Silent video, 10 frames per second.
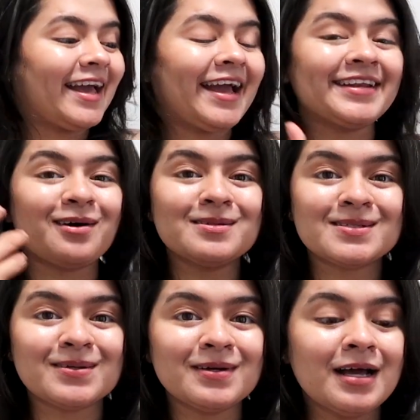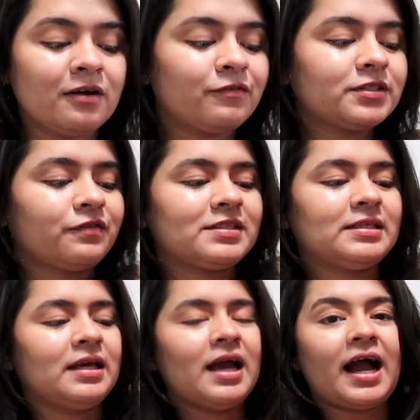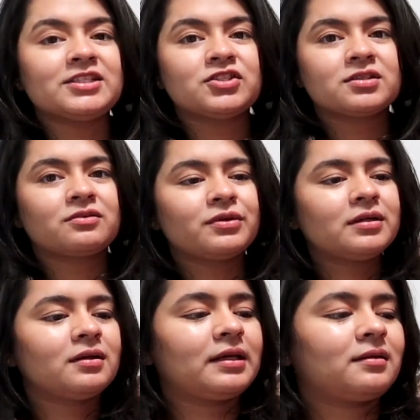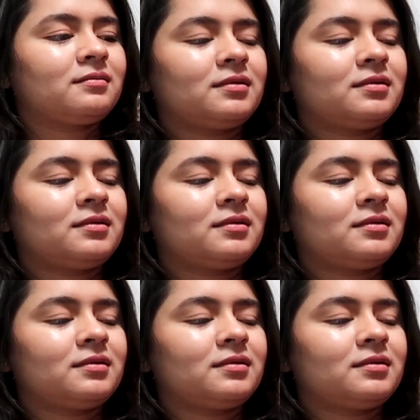And also, first of all, see, I just like,